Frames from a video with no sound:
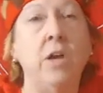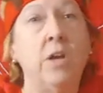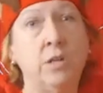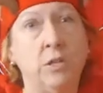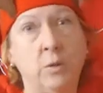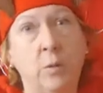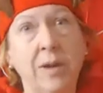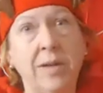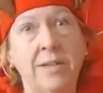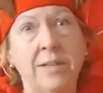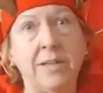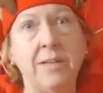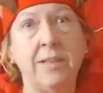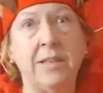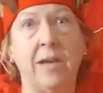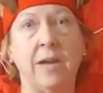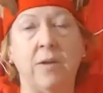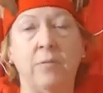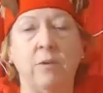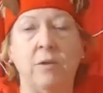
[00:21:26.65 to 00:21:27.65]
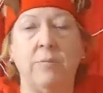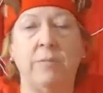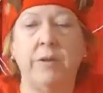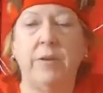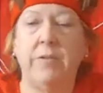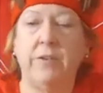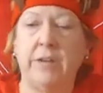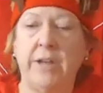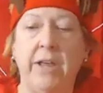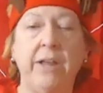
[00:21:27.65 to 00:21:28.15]
so I did that on one of my
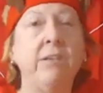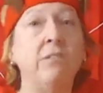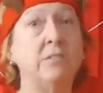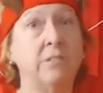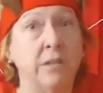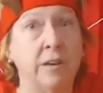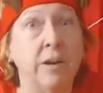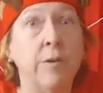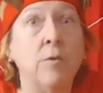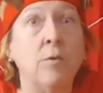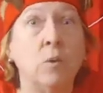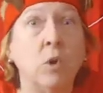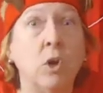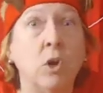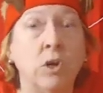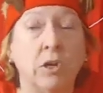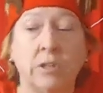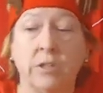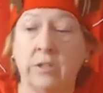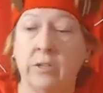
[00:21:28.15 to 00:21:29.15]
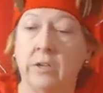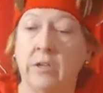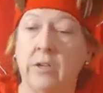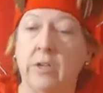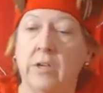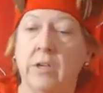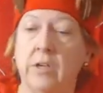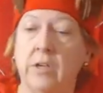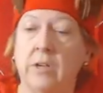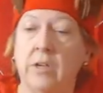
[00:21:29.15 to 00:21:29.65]
other candles and it worked
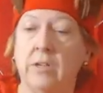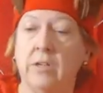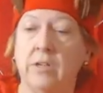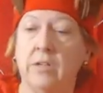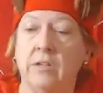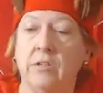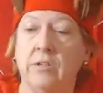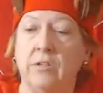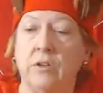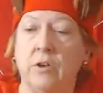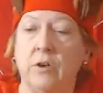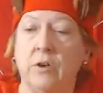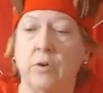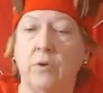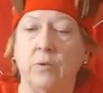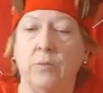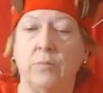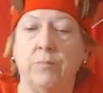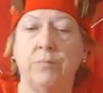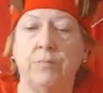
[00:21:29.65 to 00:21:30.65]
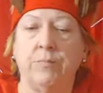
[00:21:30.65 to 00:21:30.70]
so